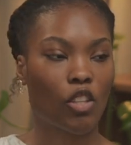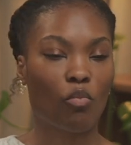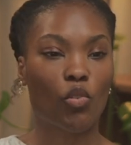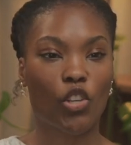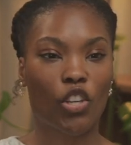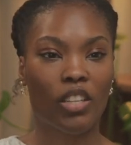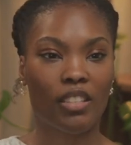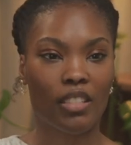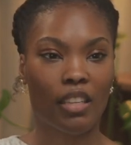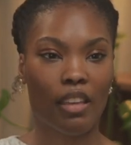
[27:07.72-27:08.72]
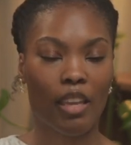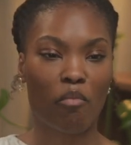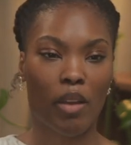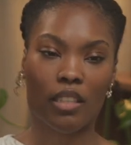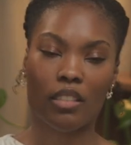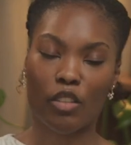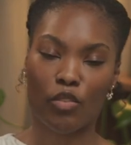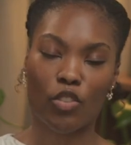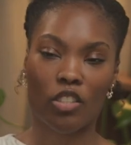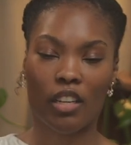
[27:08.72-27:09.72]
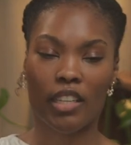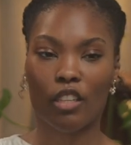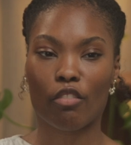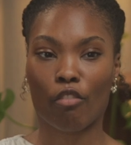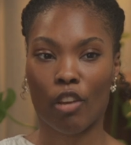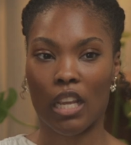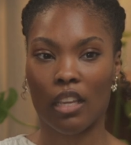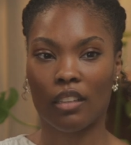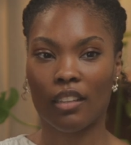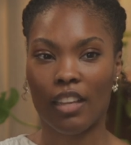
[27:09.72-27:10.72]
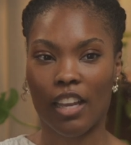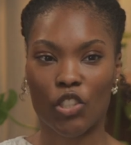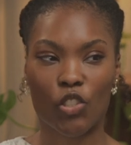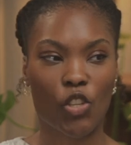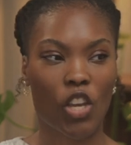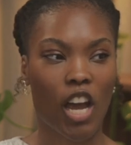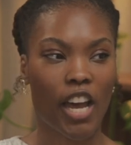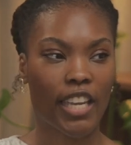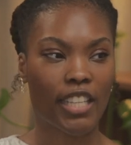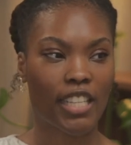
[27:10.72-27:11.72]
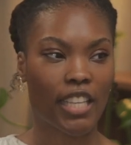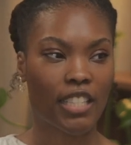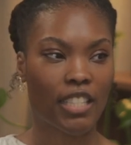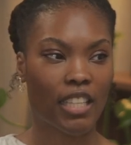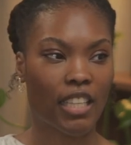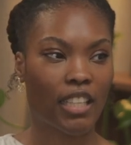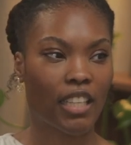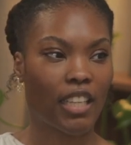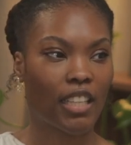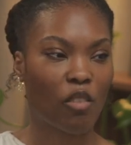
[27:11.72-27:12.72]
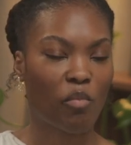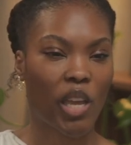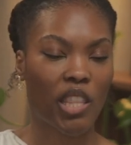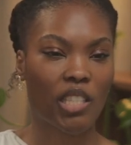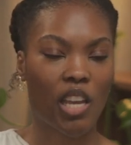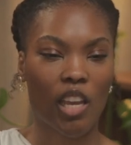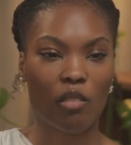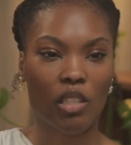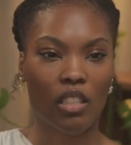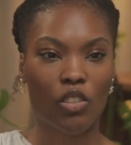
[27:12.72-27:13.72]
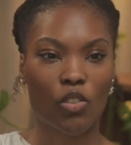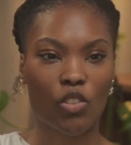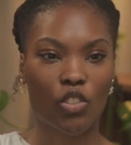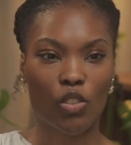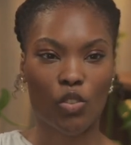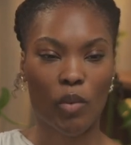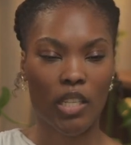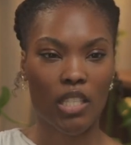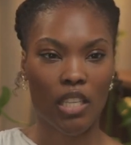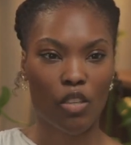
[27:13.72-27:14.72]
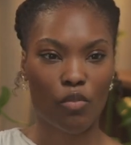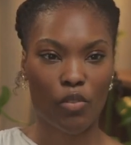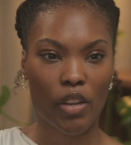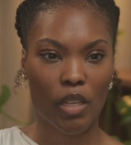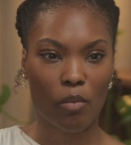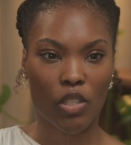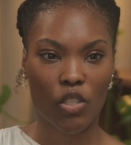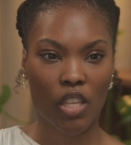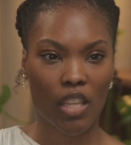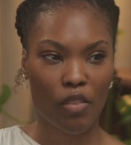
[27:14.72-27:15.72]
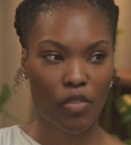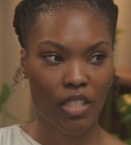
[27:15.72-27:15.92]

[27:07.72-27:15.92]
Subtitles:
the more you're going to see that impact. And if you started at 3 and you're doing high intensity, then by the time that you're 20, you've already been doing that for